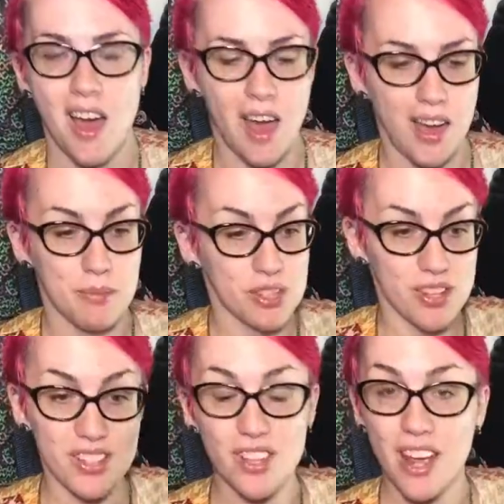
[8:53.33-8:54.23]
So that's
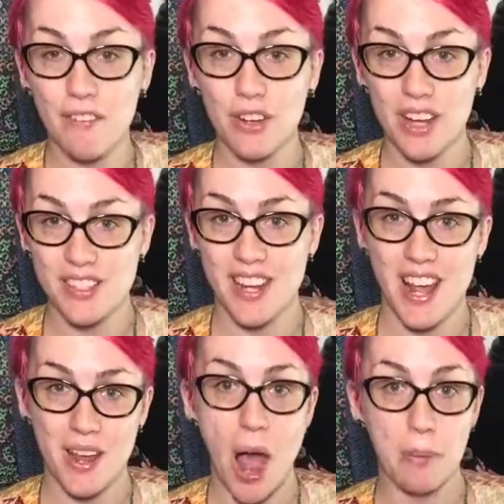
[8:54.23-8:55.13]
all I have for you guys
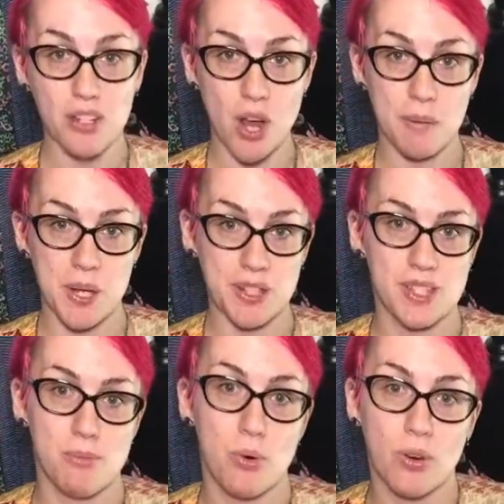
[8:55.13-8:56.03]
today. I'll be dropping
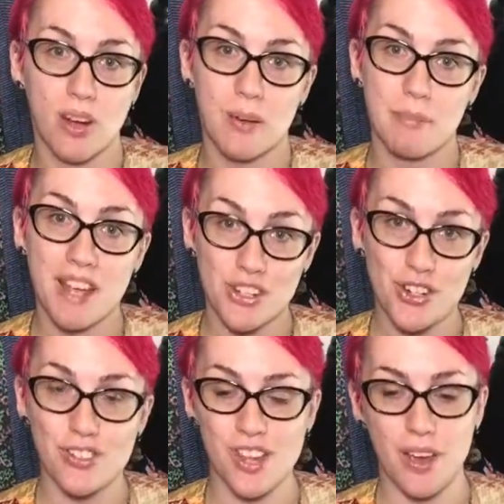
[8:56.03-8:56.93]
some more
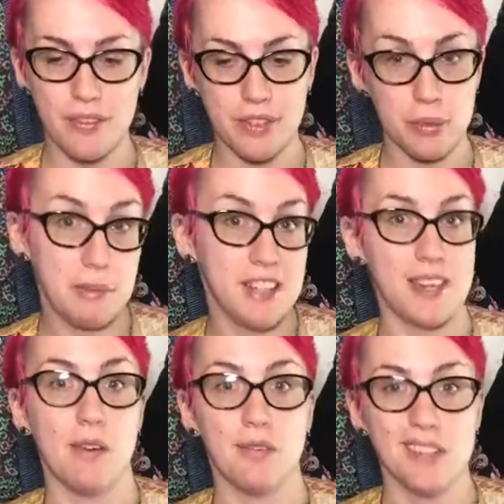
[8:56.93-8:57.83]
pictures of 3-piece
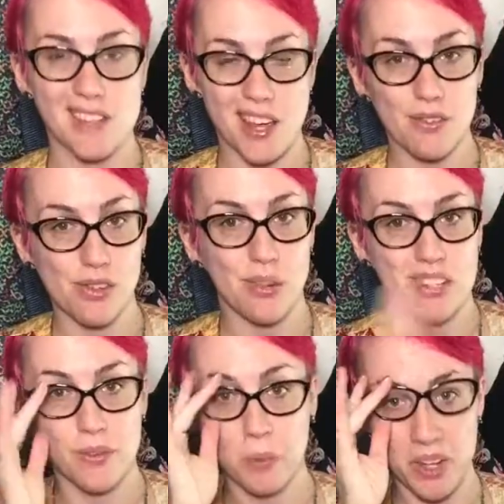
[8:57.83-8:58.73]
outfits, kind of showing
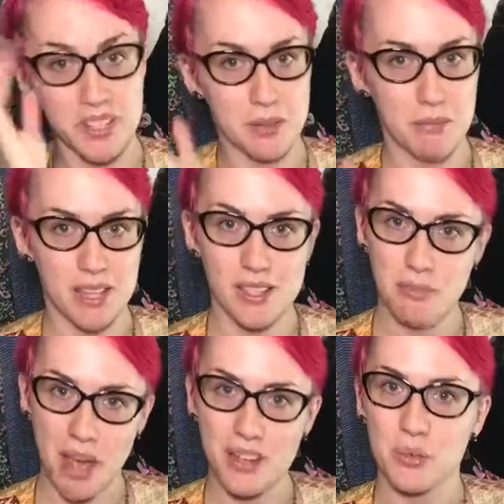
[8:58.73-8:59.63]
different ways to mix
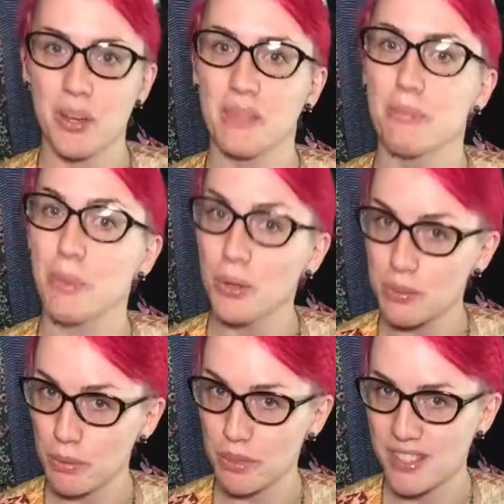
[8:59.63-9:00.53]
and match with
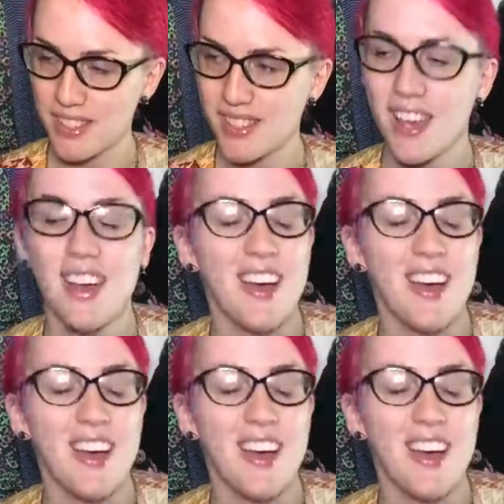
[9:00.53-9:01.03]
multiple pieces